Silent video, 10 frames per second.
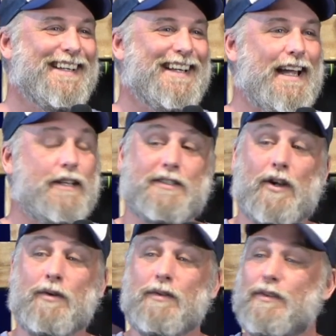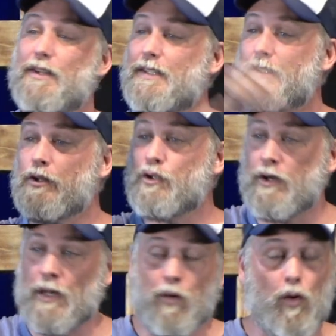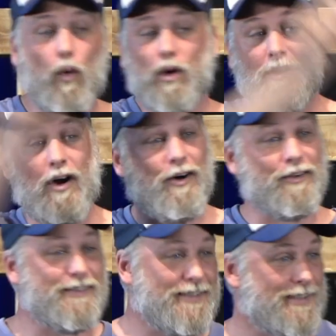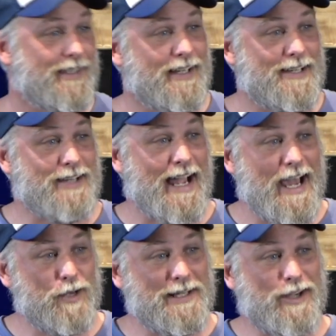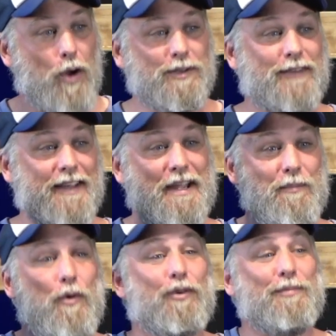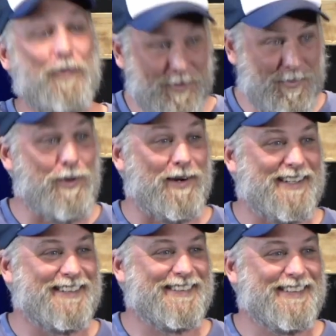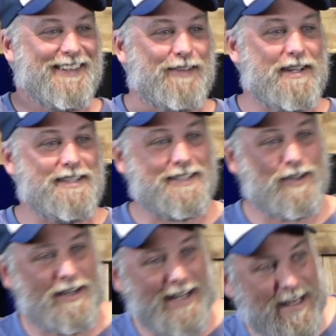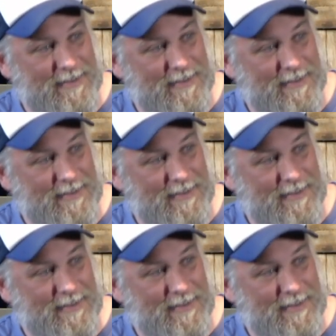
And so this is the journey we're all on. is like how do we cultivate that more and more and more? But it's just kind of like our